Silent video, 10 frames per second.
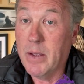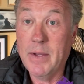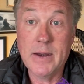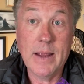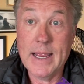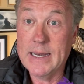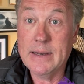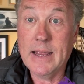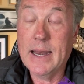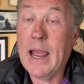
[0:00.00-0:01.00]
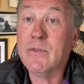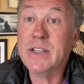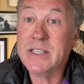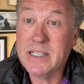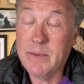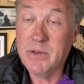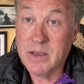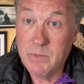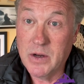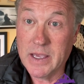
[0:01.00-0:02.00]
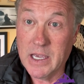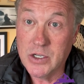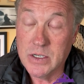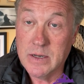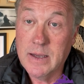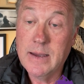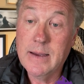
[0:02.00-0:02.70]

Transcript: and in every step of the communication,